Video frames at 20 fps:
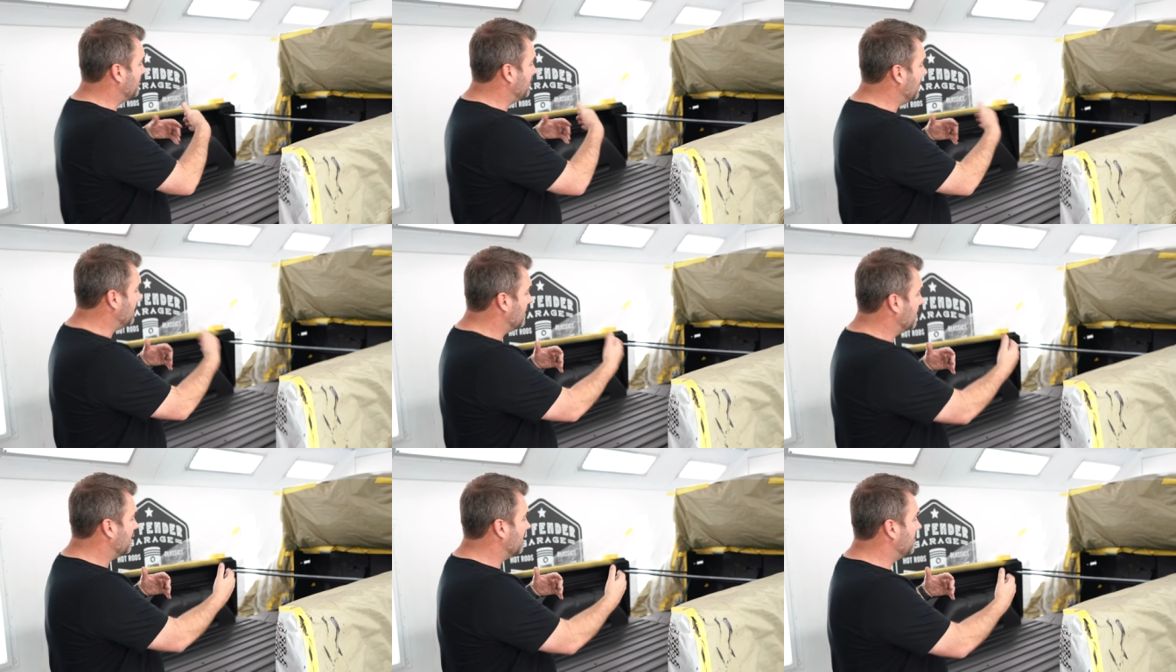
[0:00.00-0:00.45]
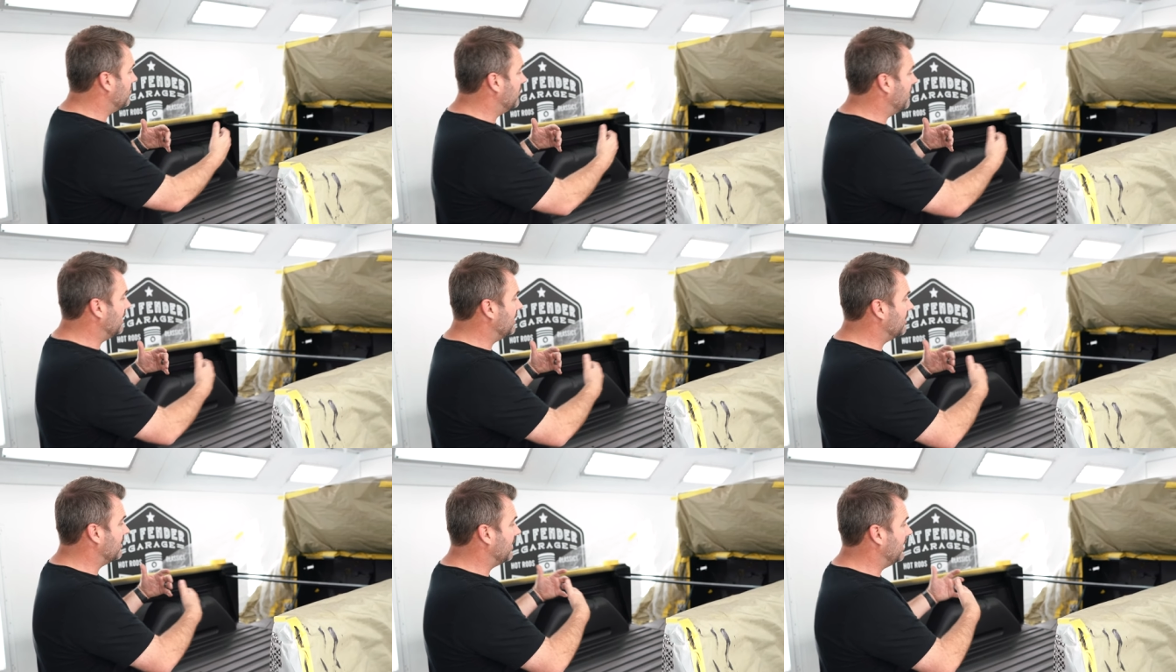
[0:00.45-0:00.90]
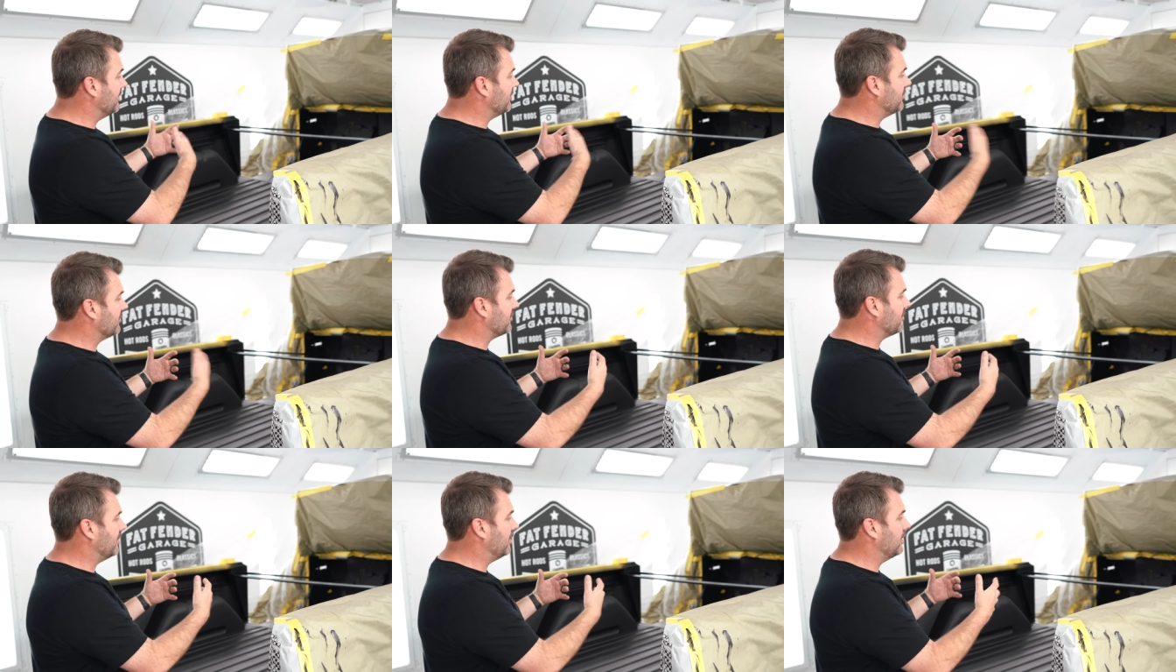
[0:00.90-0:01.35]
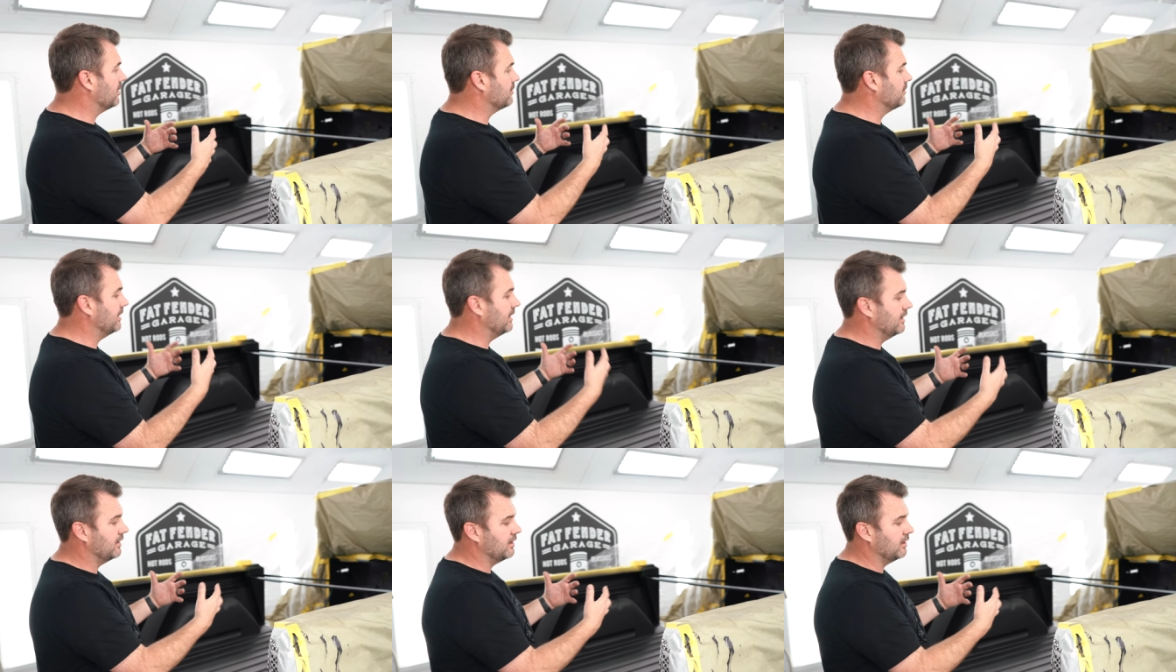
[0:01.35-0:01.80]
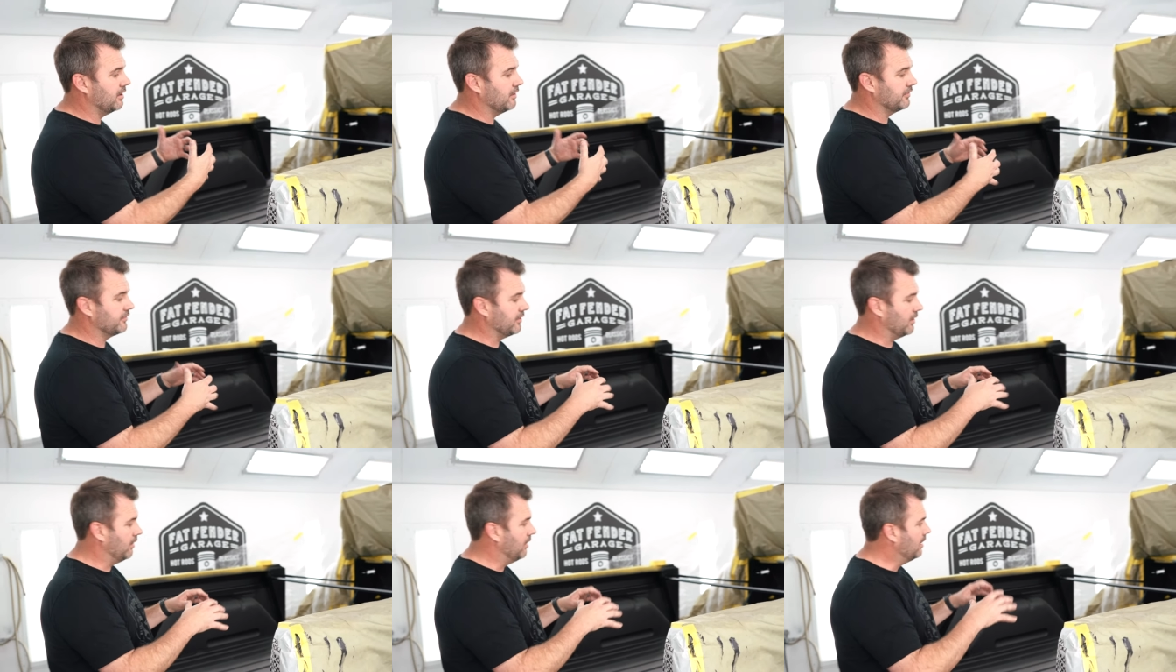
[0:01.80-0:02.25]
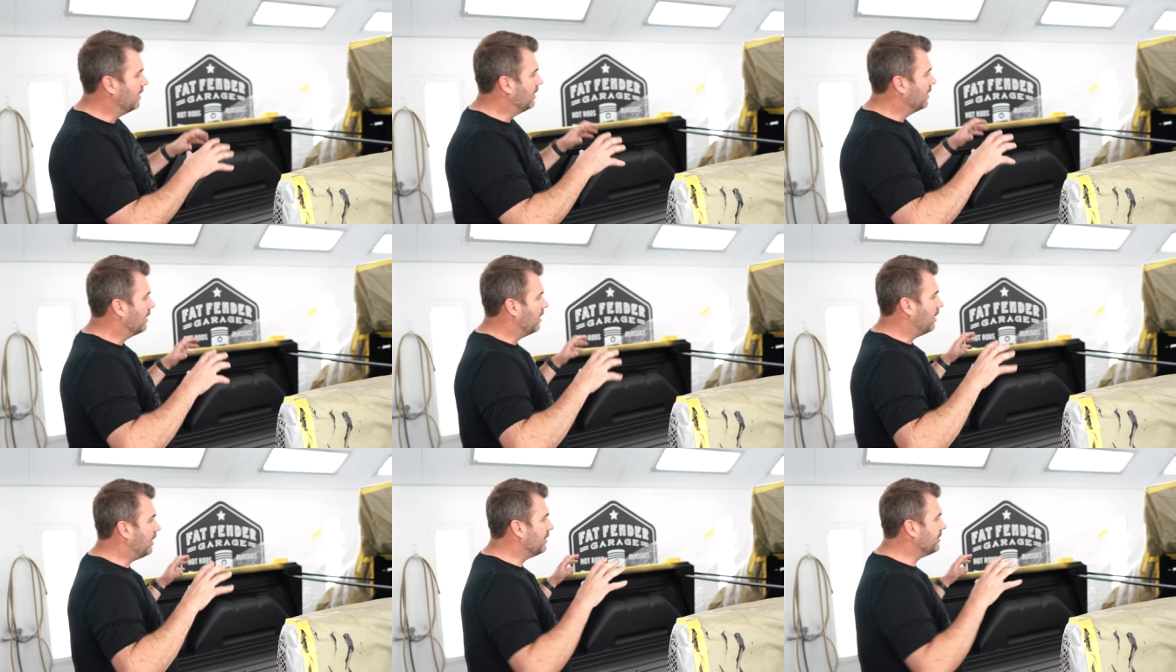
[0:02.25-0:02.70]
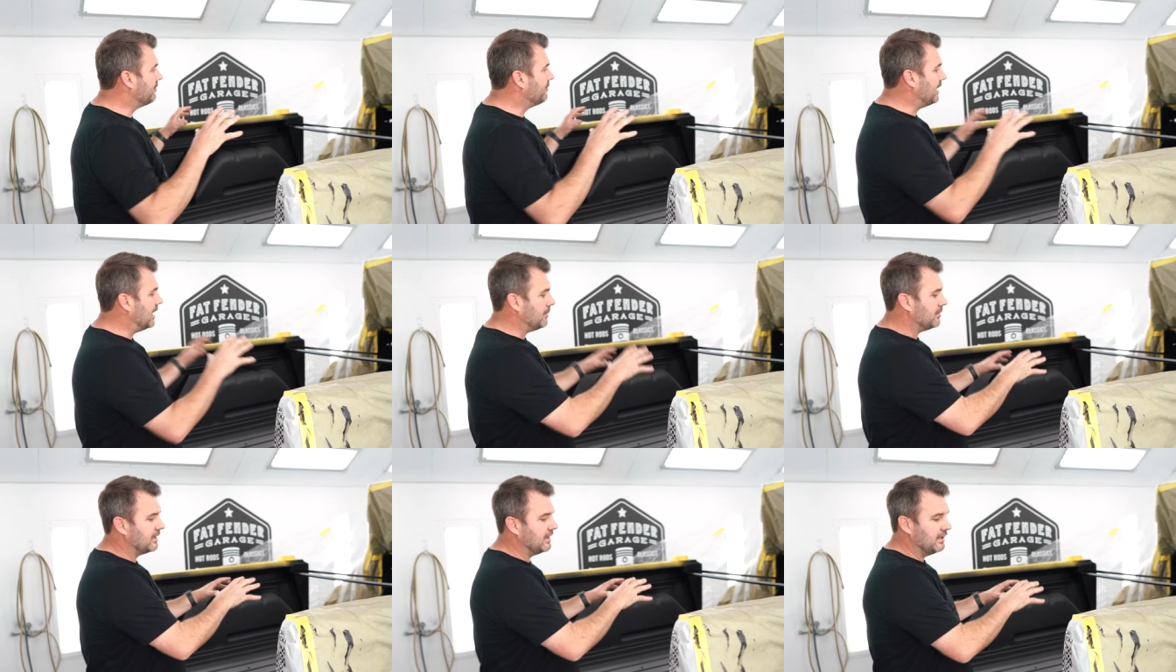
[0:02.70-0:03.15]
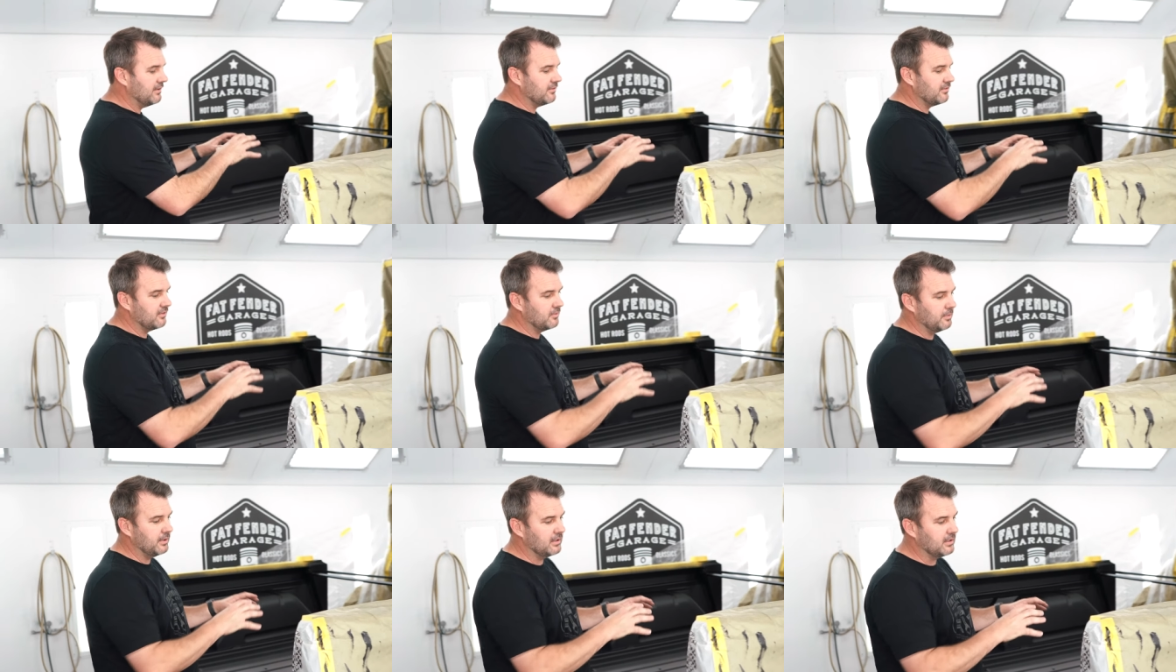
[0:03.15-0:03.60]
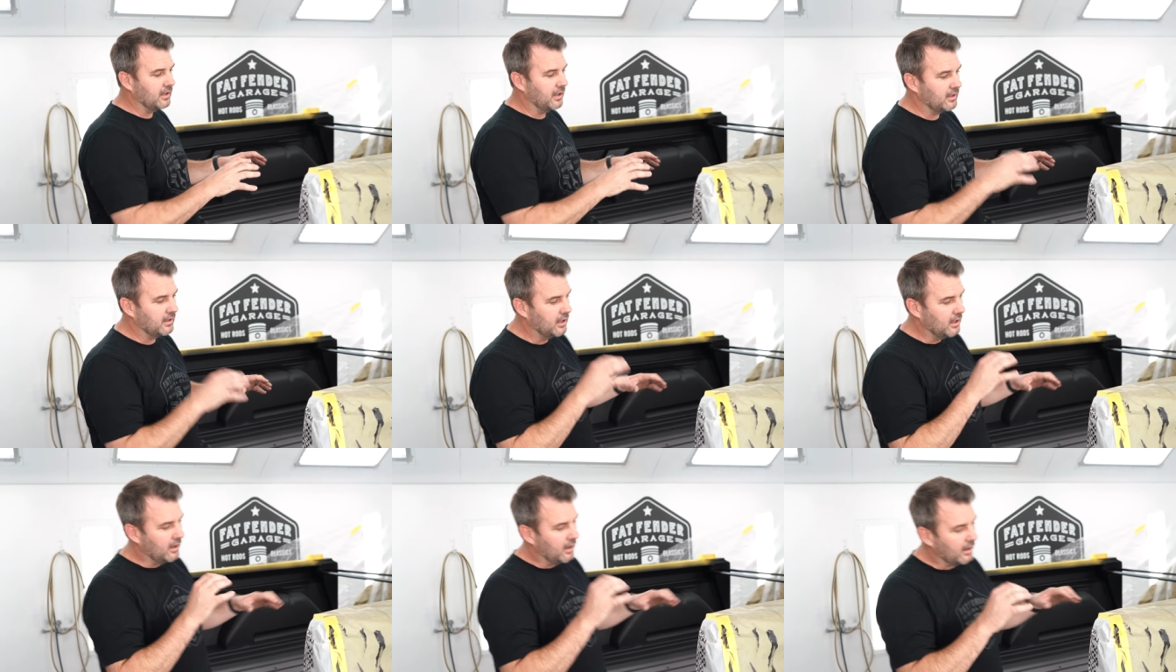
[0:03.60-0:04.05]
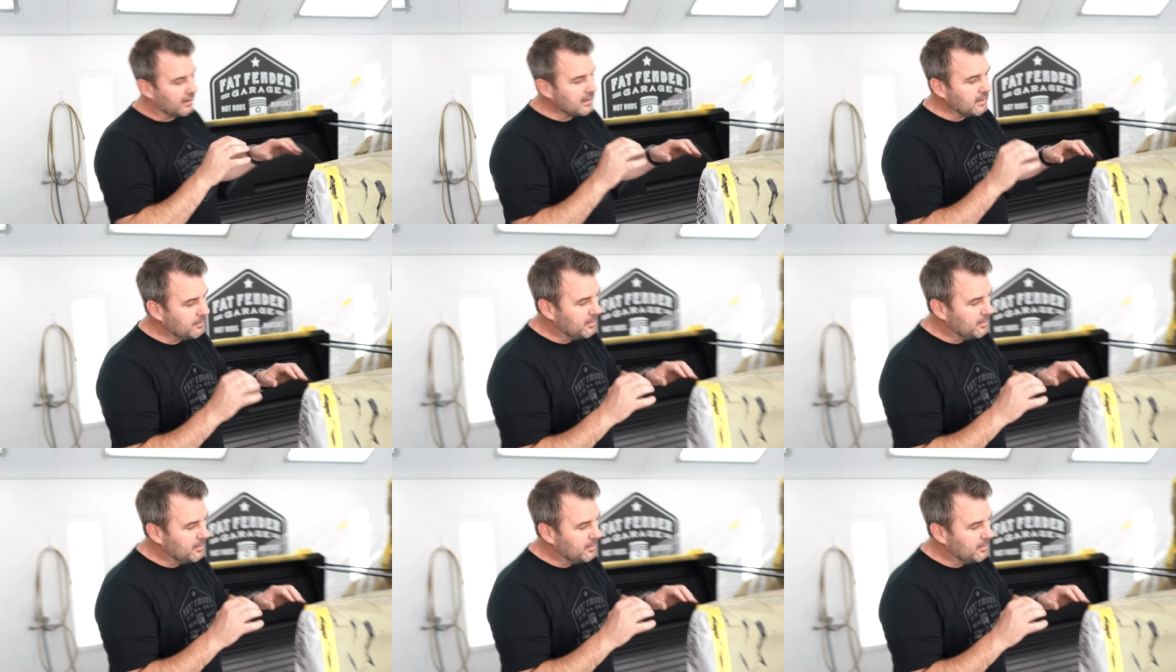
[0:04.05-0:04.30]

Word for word: beaded it, made it nice and strong, ready to go. So all the fabrication's been done. I'm gonna